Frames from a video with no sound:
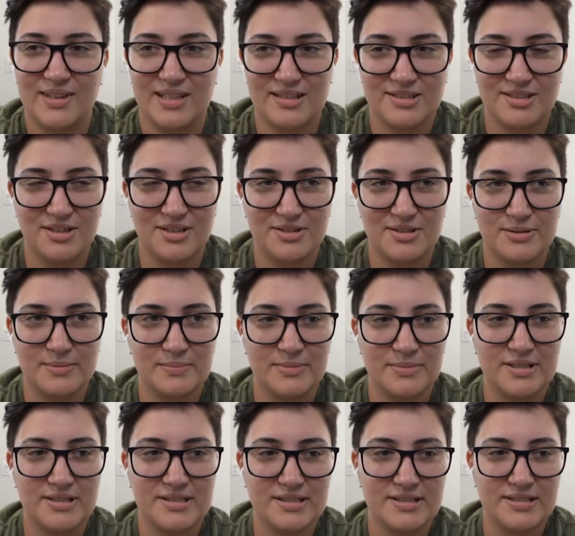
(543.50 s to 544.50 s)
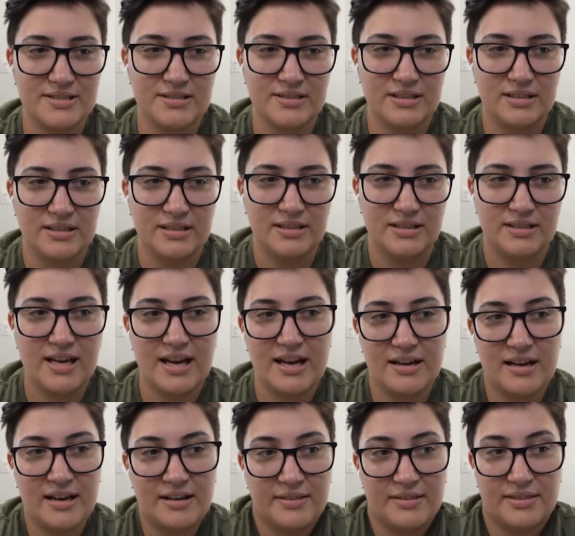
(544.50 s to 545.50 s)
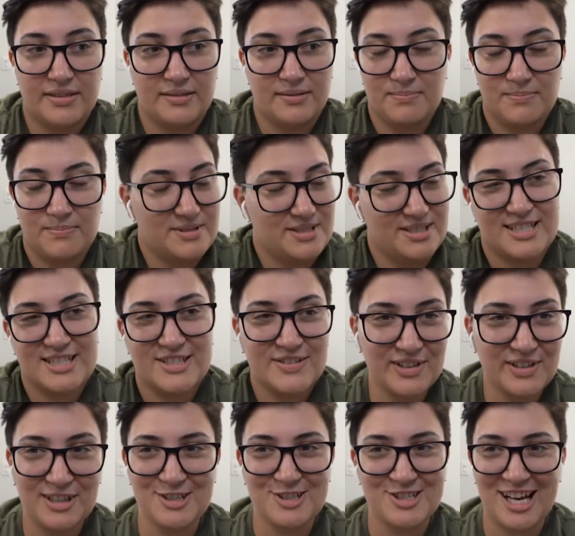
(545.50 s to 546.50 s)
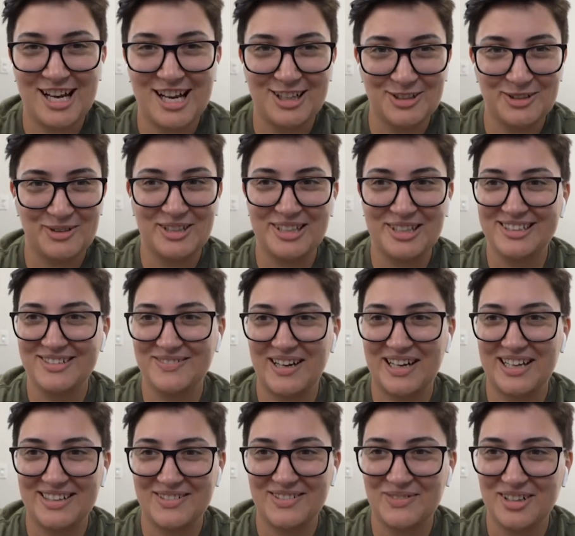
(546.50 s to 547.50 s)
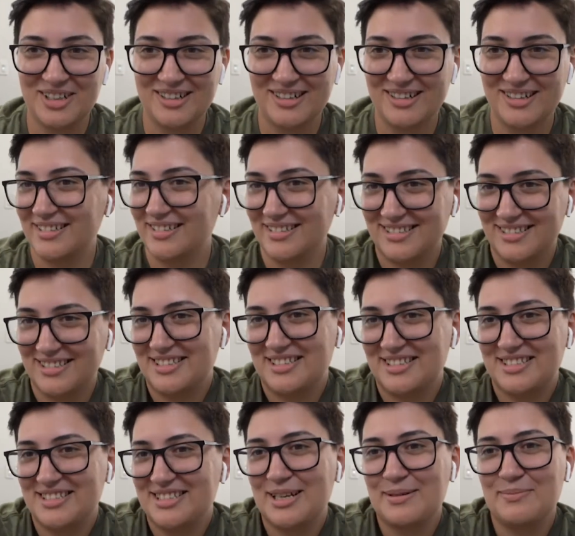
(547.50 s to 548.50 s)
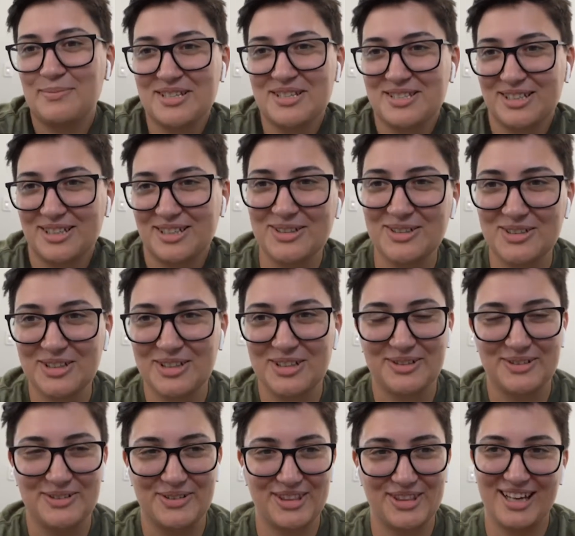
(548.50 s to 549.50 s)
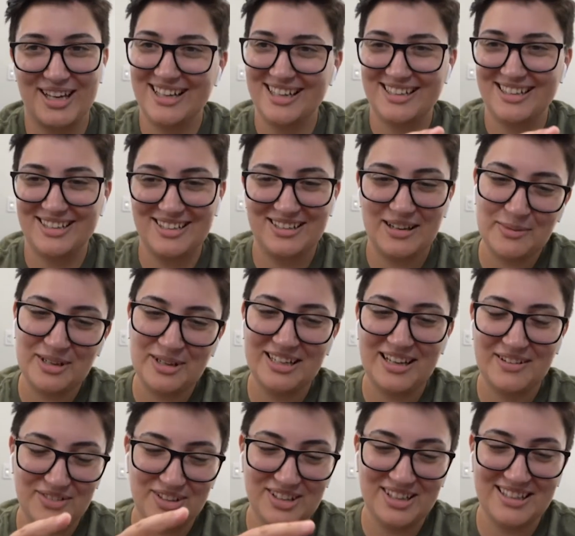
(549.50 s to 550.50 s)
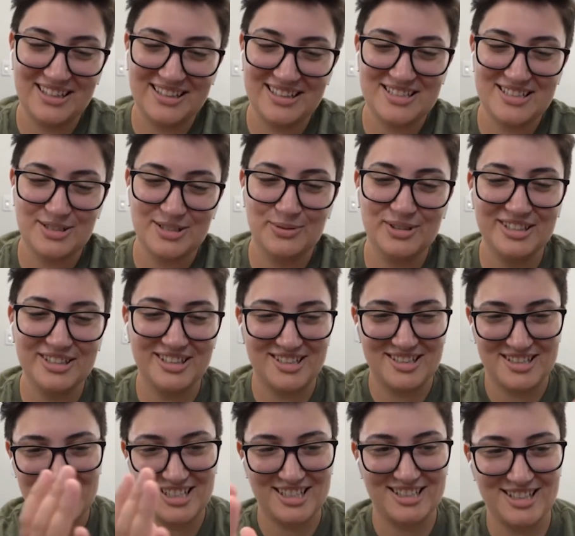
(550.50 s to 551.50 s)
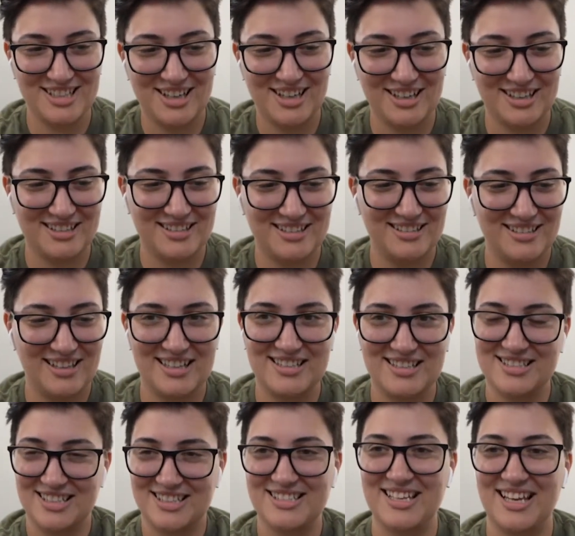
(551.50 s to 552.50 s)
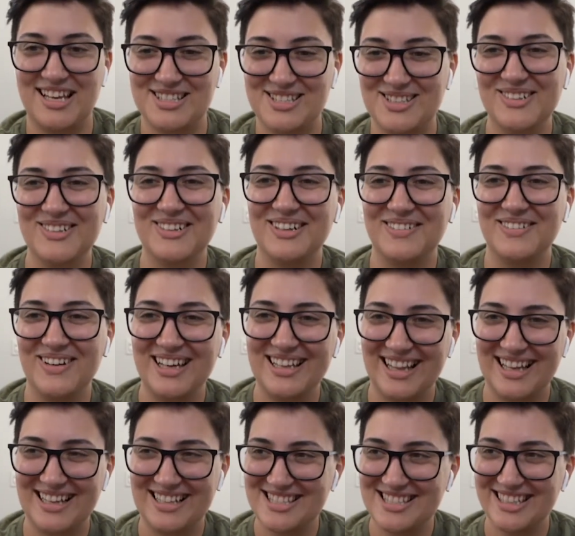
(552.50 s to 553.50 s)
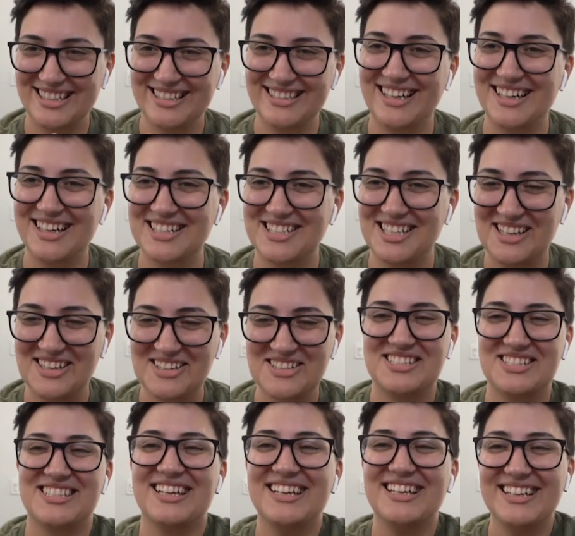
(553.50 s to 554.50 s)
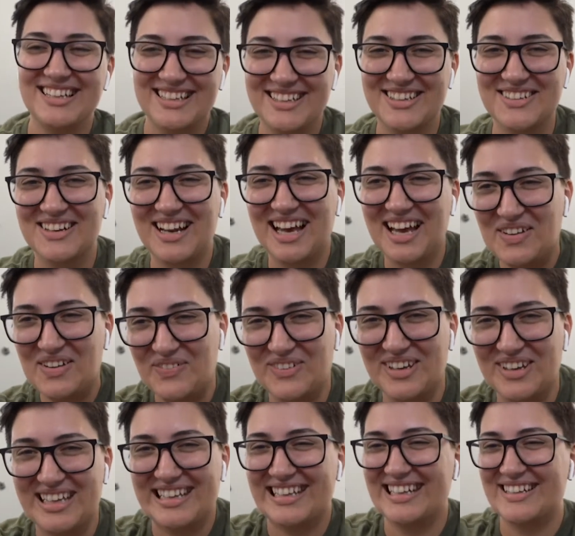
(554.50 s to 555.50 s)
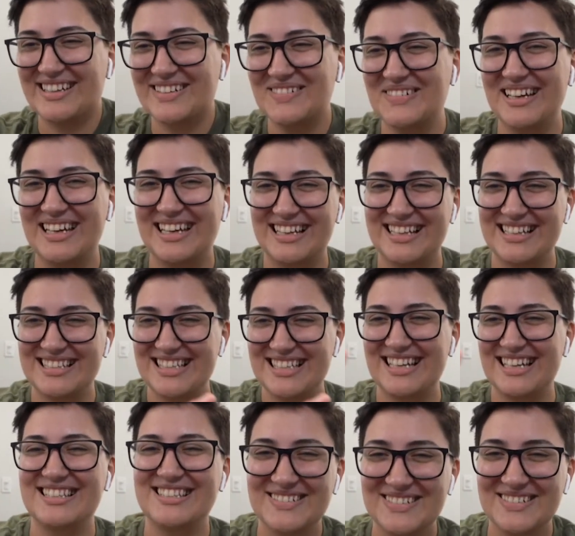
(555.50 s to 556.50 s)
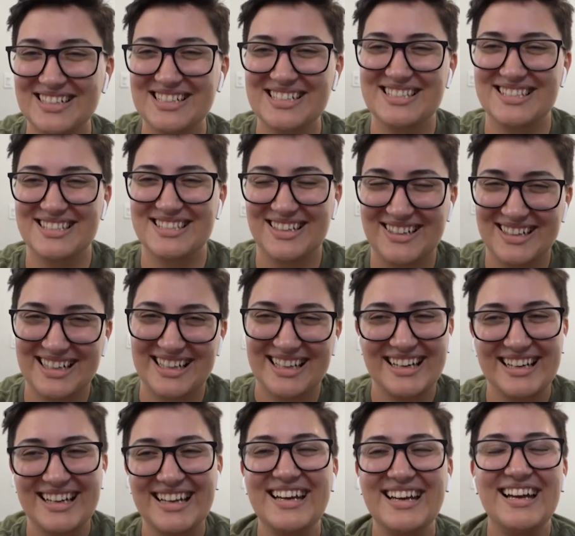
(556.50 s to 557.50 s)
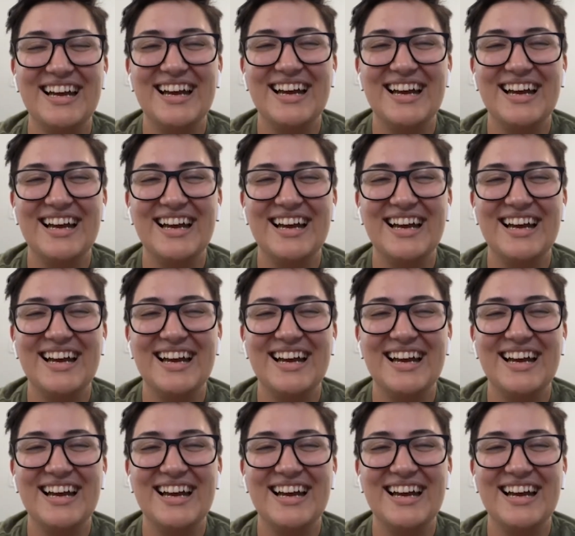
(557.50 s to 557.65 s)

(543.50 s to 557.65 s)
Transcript: that's awesome because yeah, I've 6-figure salary, right? Where 10 months ago you thought, I mean, I feel like that's a really good TikTok like success story, right? Like TikTok changed your life in a way because that's where it started.